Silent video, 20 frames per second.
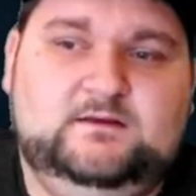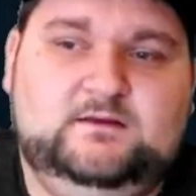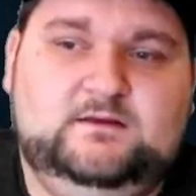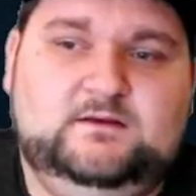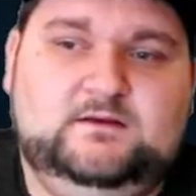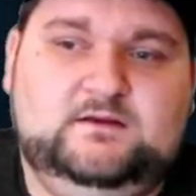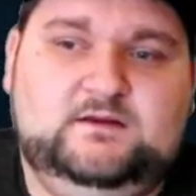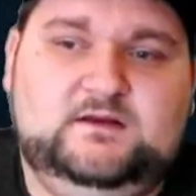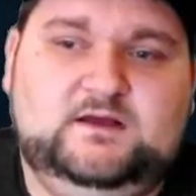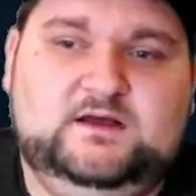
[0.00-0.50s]

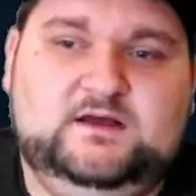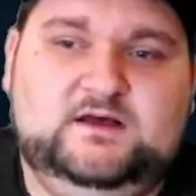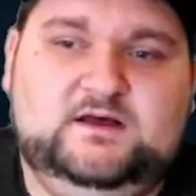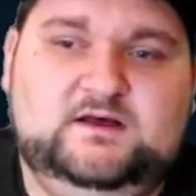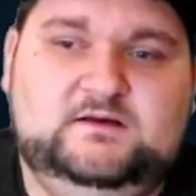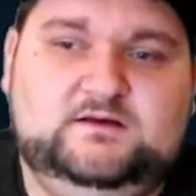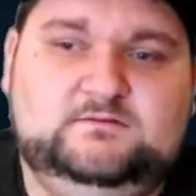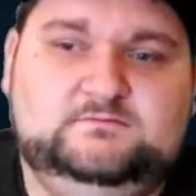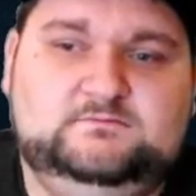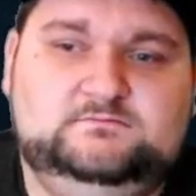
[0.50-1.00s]

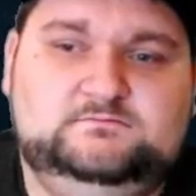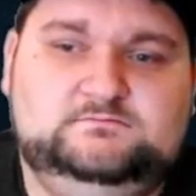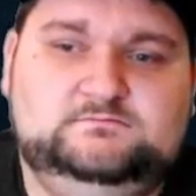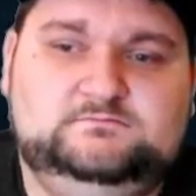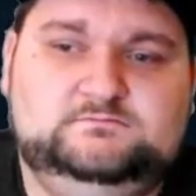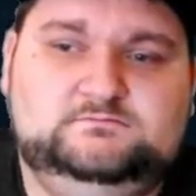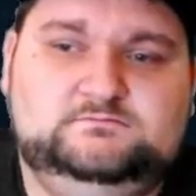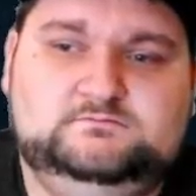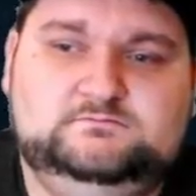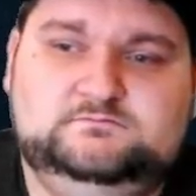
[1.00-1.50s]
Because
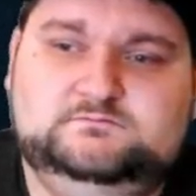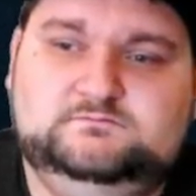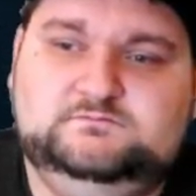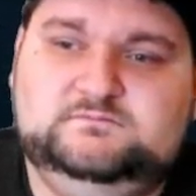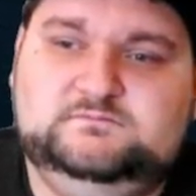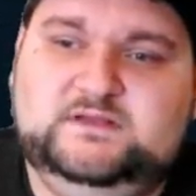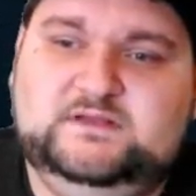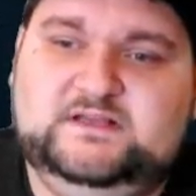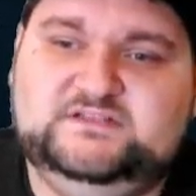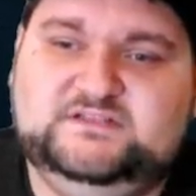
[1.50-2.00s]

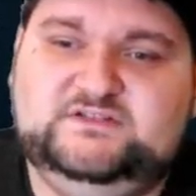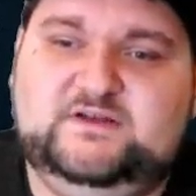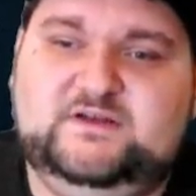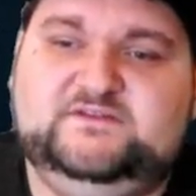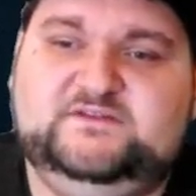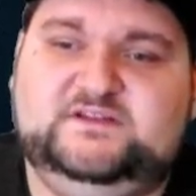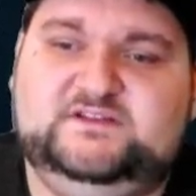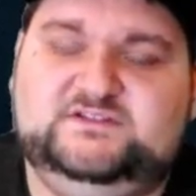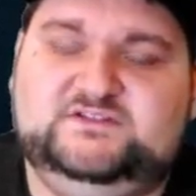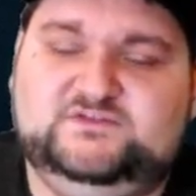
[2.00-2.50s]
you have to
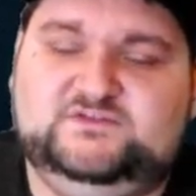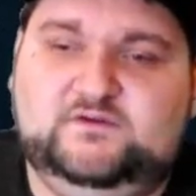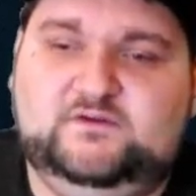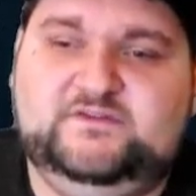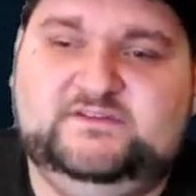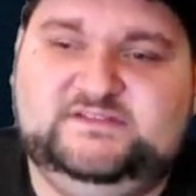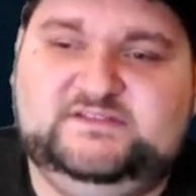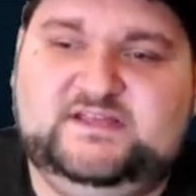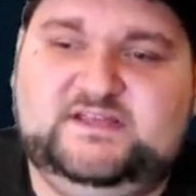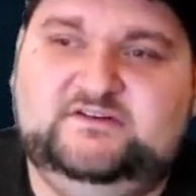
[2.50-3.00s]
control the
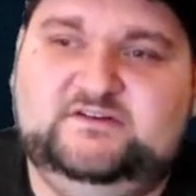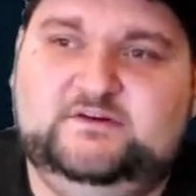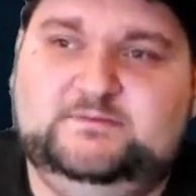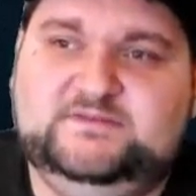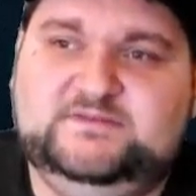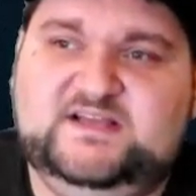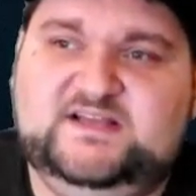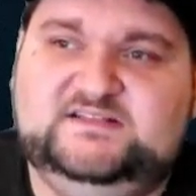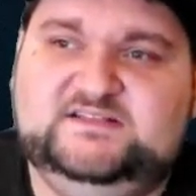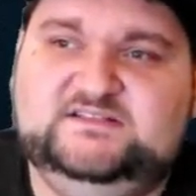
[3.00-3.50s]
center
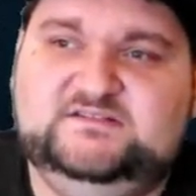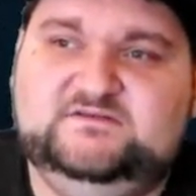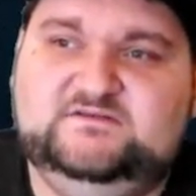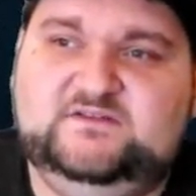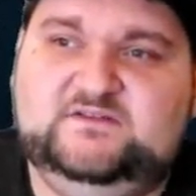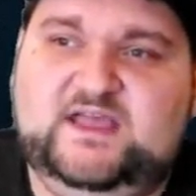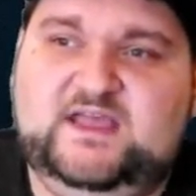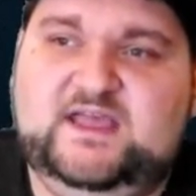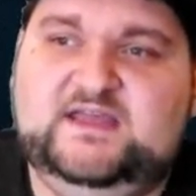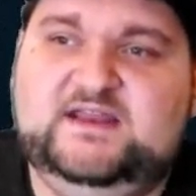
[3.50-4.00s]
objective
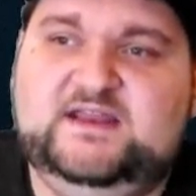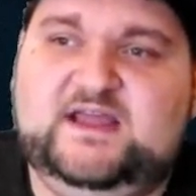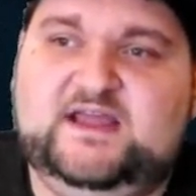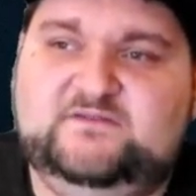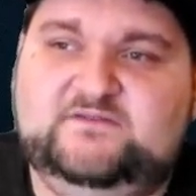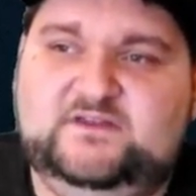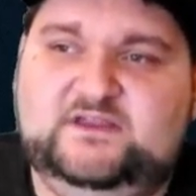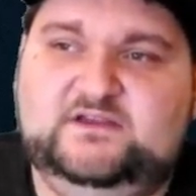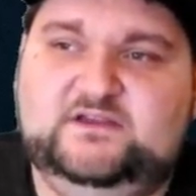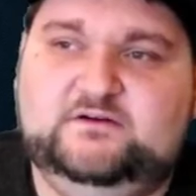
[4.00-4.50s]
and have
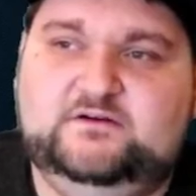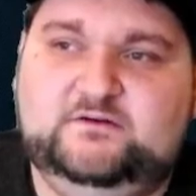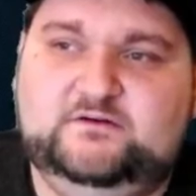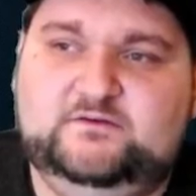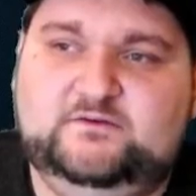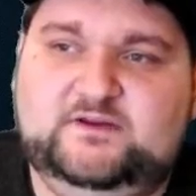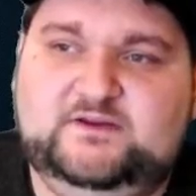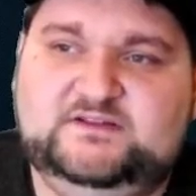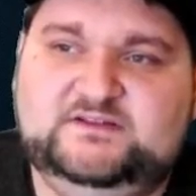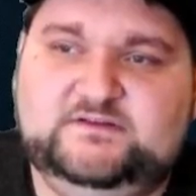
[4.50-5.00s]
a hero in
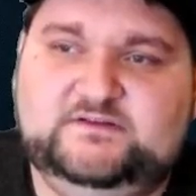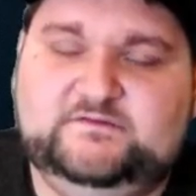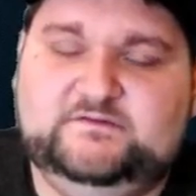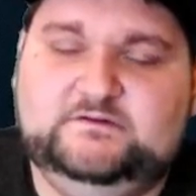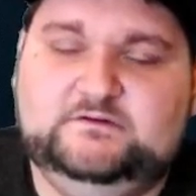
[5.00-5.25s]
range of it.